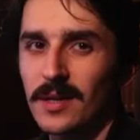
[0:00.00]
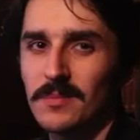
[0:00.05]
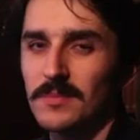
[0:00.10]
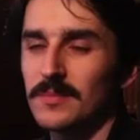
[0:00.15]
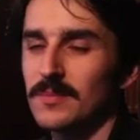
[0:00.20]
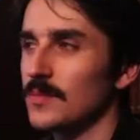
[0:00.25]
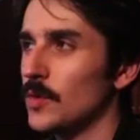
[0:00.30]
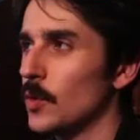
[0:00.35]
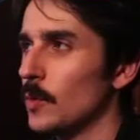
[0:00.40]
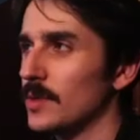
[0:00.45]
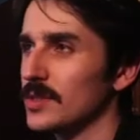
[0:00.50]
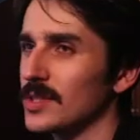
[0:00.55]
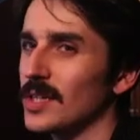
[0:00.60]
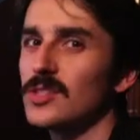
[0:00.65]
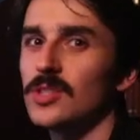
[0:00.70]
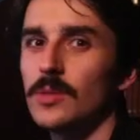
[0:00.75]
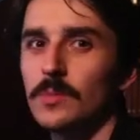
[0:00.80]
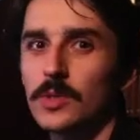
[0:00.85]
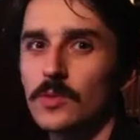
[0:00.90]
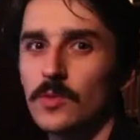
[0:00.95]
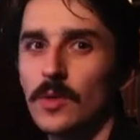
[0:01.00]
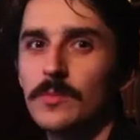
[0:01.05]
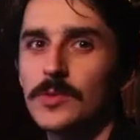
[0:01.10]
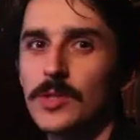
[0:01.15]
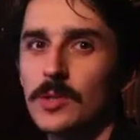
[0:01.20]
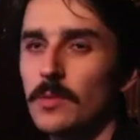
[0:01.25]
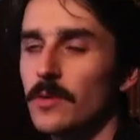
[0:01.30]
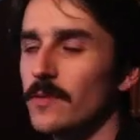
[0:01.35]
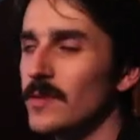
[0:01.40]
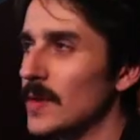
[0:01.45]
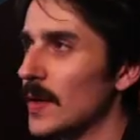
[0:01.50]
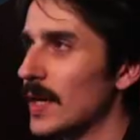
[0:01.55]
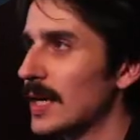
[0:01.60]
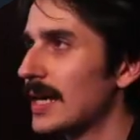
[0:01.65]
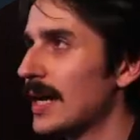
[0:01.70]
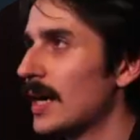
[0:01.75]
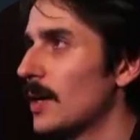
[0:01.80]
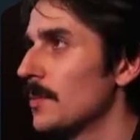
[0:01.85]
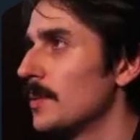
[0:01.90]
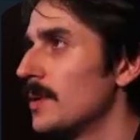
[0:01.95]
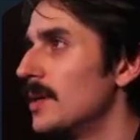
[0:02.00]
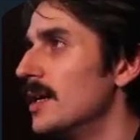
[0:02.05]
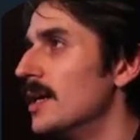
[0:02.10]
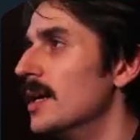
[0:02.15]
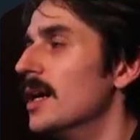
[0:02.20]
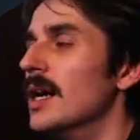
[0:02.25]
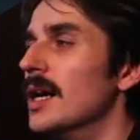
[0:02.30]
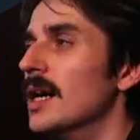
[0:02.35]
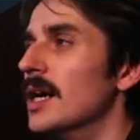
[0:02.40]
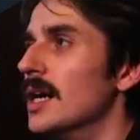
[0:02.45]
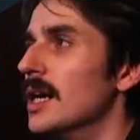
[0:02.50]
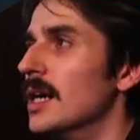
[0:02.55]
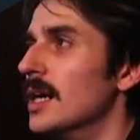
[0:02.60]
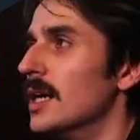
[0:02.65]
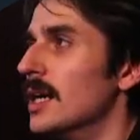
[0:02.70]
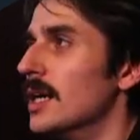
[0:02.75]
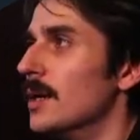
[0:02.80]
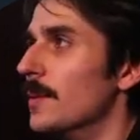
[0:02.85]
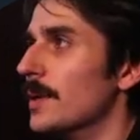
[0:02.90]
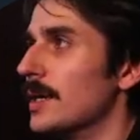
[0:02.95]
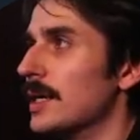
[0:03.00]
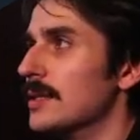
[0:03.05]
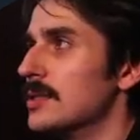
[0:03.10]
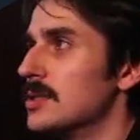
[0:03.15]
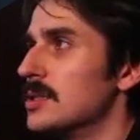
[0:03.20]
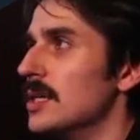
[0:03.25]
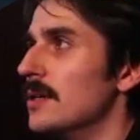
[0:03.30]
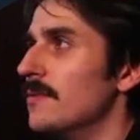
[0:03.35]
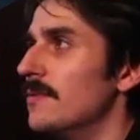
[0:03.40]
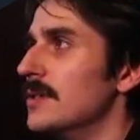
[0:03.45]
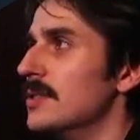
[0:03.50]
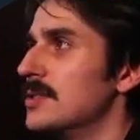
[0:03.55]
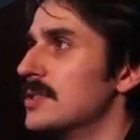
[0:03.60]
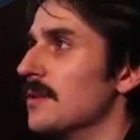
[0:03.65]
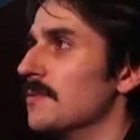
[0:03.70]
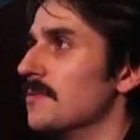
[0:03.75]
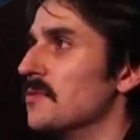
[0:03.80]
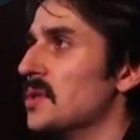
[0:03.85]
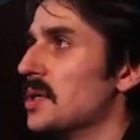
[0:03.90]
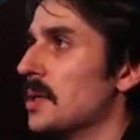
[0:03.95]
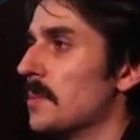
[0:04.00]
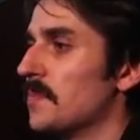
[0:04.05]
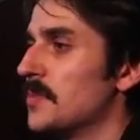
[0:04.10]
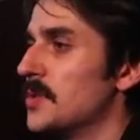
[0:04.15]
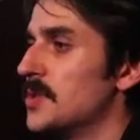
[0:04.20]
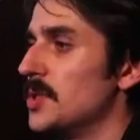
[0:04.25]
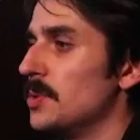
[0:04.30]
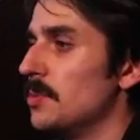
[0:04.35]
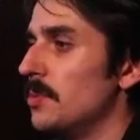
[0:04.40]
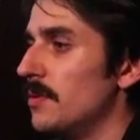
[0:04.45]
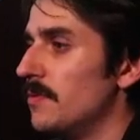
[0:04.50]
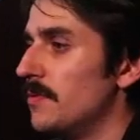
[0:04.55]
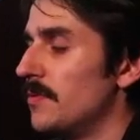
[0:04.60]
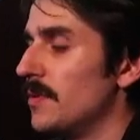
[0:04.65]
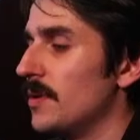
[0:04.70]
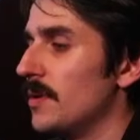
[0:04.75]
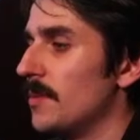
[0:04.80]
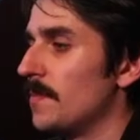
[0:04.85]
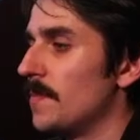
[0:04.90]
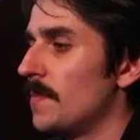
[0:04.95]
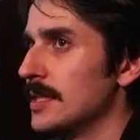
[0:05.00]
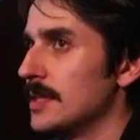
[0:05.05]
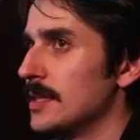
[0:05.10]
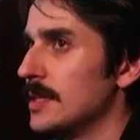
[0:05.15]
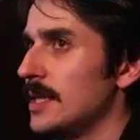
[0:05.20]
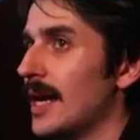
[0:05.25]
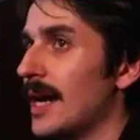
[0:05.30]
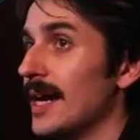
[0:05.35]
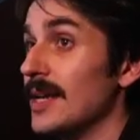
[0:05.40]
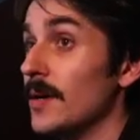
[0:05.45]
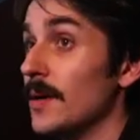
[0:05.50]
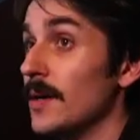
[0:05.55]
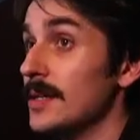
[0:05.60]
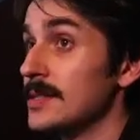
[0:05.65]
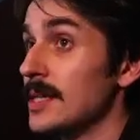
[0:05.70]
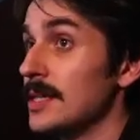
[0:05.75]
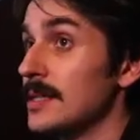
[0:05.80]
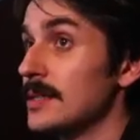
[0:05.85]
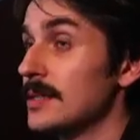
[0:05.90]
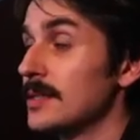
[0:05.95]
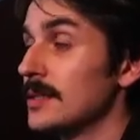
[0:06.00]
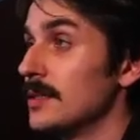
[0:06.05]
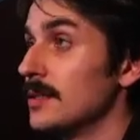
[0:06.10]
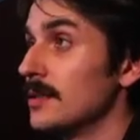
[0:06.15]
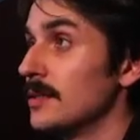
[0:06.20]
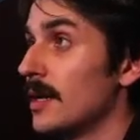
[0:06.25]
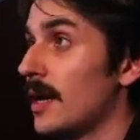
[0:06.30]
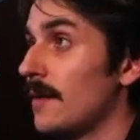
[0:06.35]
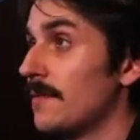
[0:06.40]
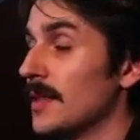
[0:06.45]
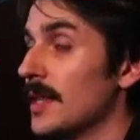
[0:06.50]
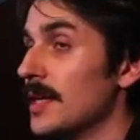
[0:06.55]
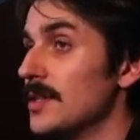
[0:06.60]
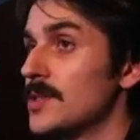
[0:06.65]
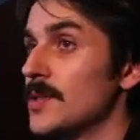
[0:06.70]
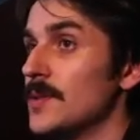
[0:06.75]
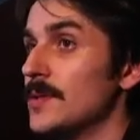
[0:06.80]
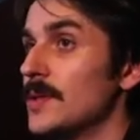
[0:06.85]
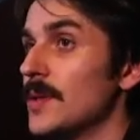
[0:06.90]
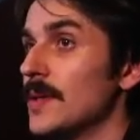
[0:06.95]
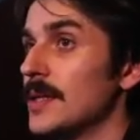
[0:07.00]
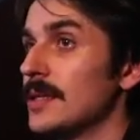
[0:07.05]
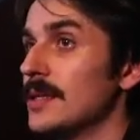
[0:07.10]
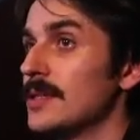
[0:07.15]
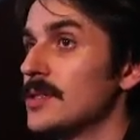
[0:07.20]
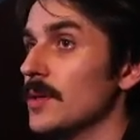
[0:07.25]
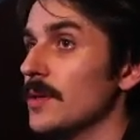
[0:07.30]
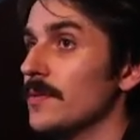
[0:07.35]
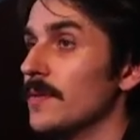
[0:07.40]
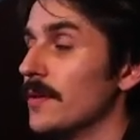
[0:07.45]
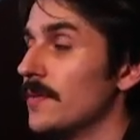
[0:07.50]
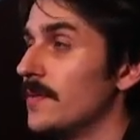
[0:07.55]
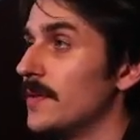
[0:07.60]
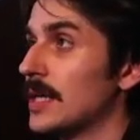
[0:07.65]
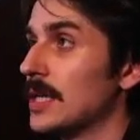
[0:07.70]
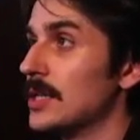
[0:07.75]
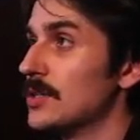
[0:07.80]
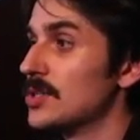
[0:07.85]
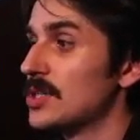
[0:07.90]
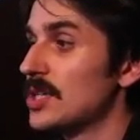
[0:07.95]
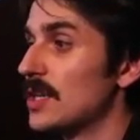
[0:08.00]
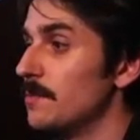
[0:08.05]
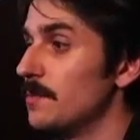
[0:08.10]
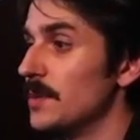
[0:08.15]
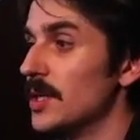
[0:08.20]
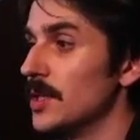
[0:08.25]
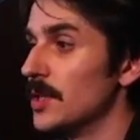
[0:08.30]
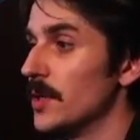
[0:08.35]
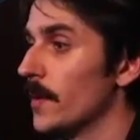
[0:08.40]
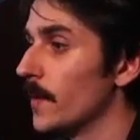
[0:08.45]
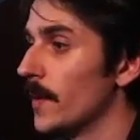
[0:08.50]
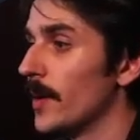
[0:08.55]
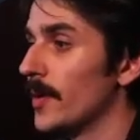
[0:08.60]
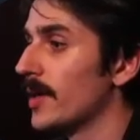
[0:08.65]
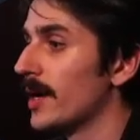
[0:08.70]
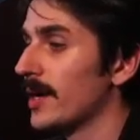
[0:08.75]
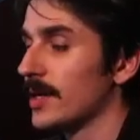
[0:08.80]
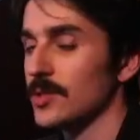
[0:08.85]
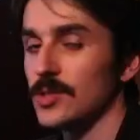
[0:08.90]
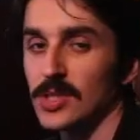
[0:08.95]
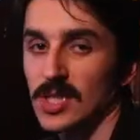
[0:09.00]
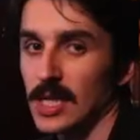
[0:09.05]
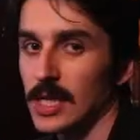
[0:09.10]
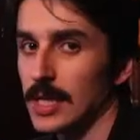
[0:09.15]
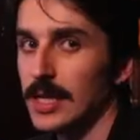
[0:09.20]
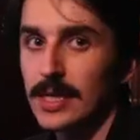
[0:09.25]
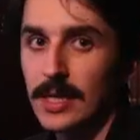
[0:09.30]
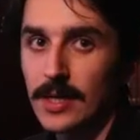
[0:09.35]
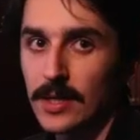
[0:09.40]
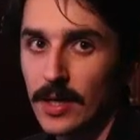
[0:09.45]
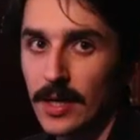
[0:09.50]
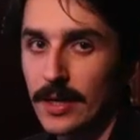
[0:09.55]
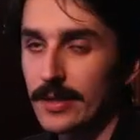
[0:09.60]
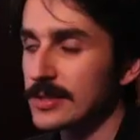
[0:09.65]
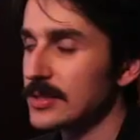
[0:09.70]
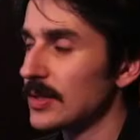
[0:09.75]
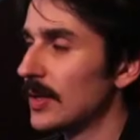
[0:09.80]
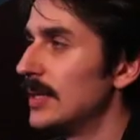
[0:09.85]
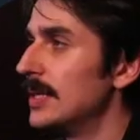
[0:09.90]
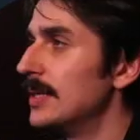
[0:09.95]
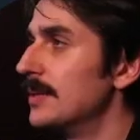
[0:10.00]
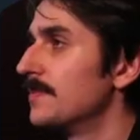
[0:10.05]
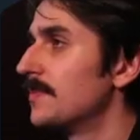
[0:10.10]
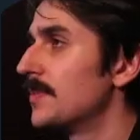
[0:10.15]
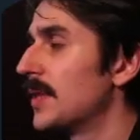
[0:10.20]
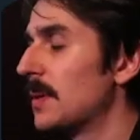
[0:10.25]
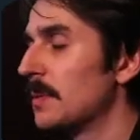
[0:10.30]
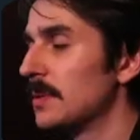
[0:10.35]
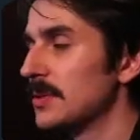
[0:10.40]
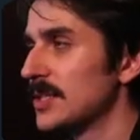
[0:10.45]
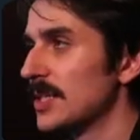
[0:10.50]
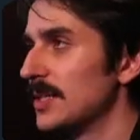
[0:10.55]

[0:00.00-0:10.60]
almost like subscription with your account. We're going to see if it's something to do with the AI's end having an issue with doing this, or if it can just give me a URL that I can just click and kind of sign in. We'll see.